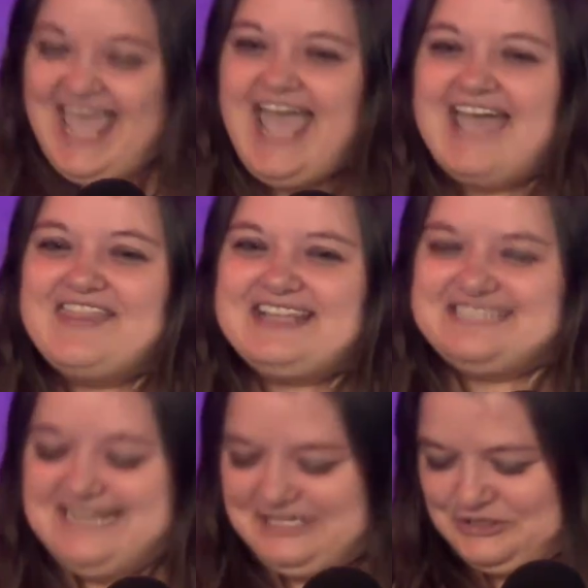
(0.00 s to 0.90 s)
And that's
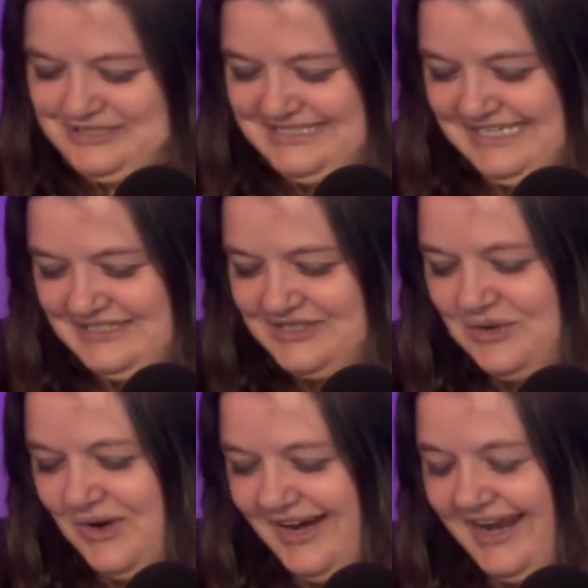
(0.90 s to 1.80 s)
an interesting
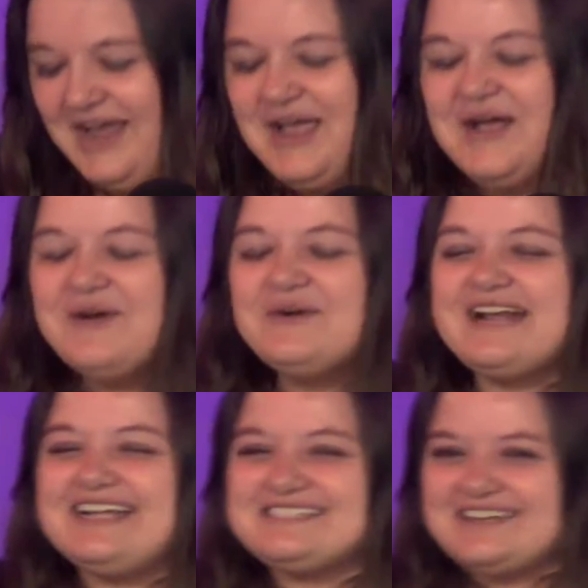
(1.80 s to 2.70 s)
story. When
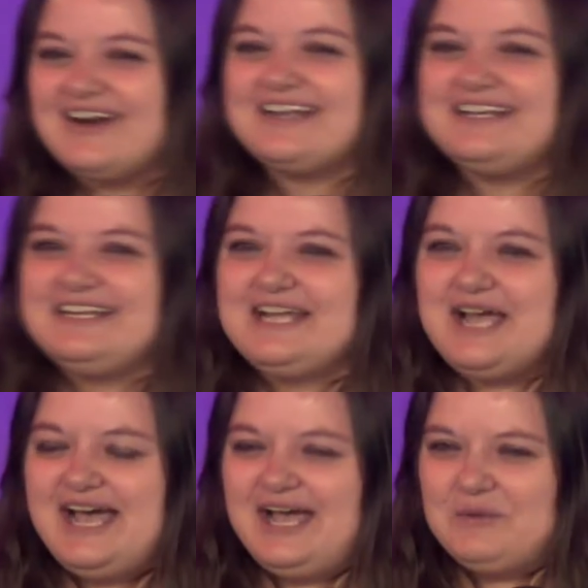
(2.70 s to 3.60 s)
I started
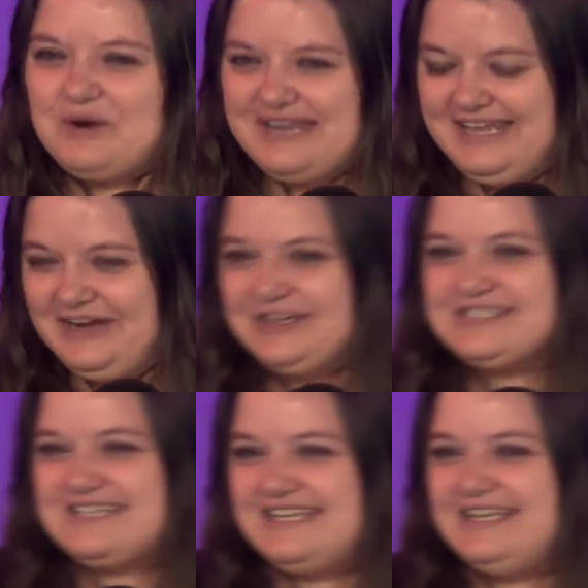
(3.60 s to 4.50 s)
working here as
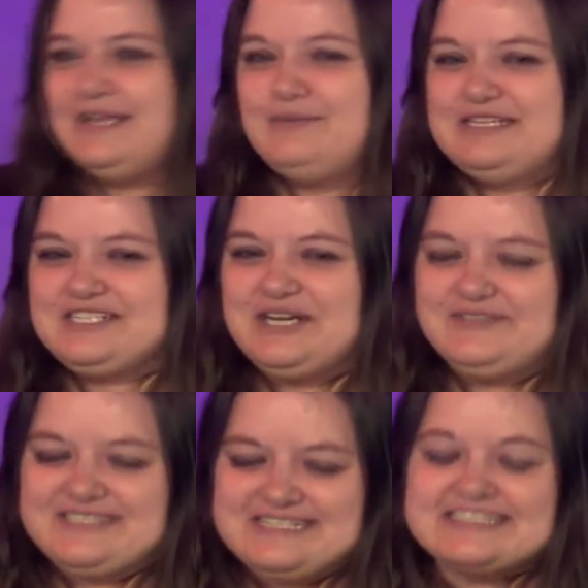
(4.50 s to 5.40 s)
the administrative
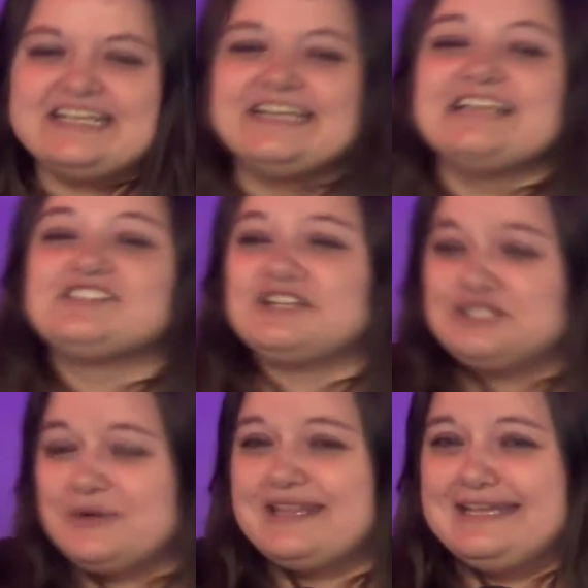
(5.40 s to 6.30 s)
assistant and I started
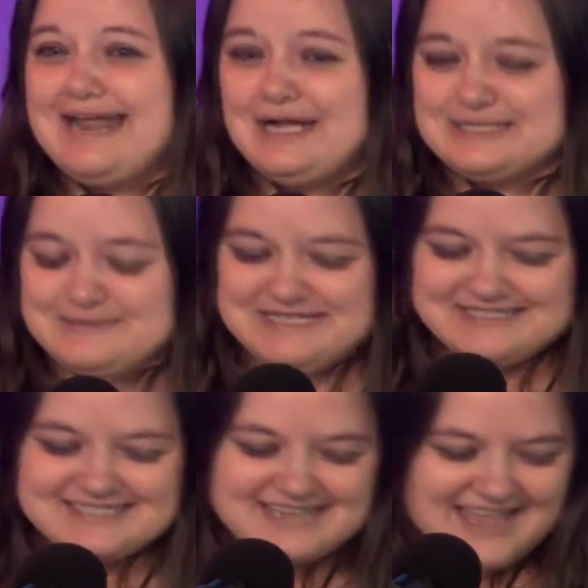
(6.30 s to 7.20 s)
doing the
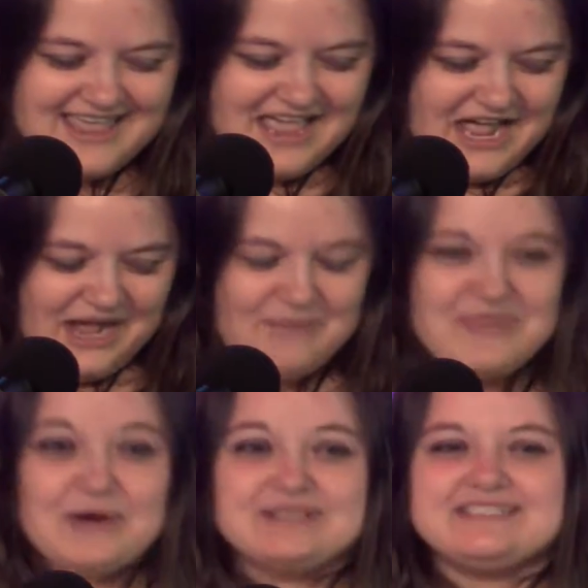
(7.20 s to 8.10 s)
announcements,
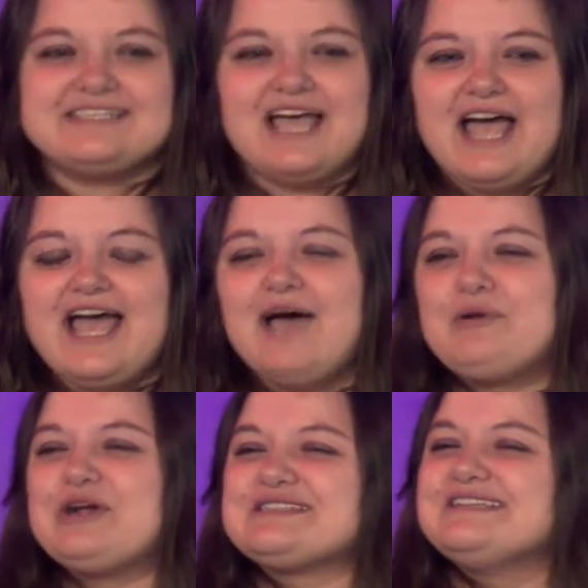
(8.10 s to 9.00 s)
there was a
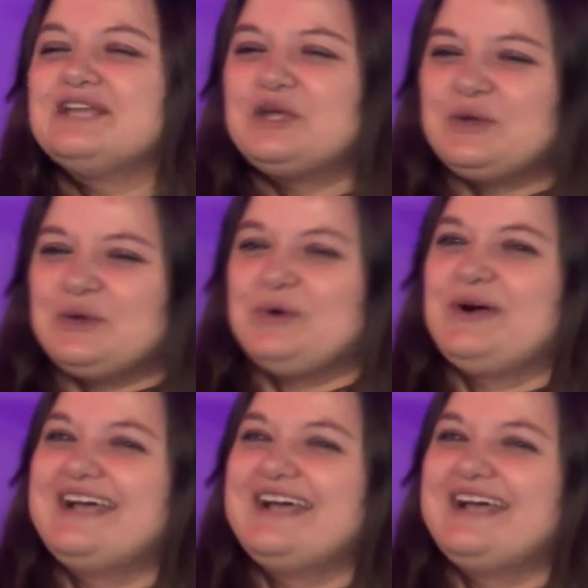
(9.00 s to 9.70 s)
person who